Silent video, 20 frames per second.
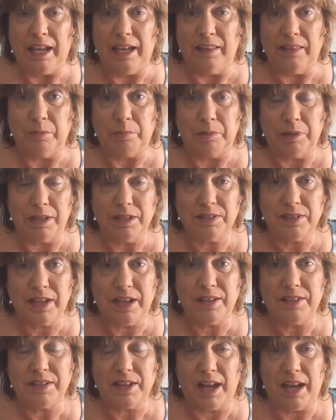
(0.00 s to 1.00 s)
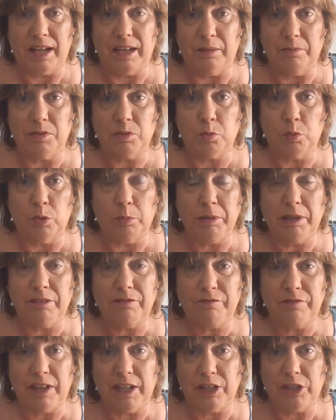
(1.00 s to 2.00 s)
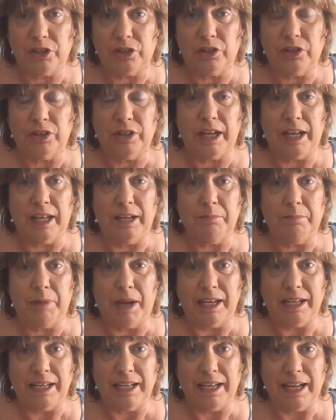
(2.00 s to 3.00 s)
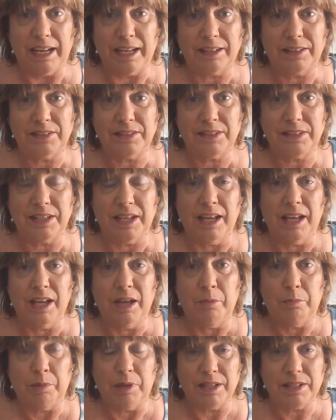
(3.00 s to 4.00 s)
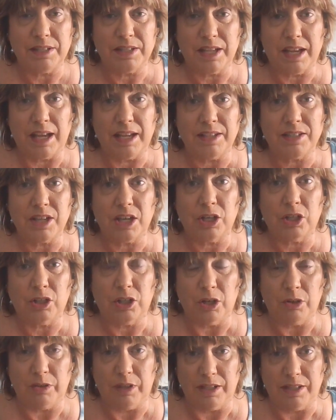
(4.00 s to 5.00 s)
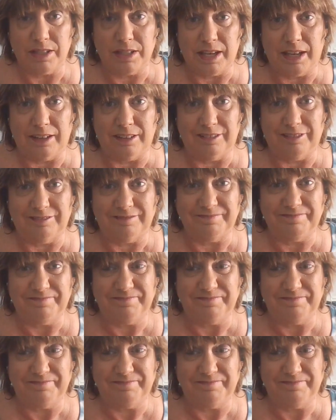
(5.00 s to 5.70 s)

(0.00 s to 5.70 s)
and the plus size items will be featured in my next plus size clothing sale.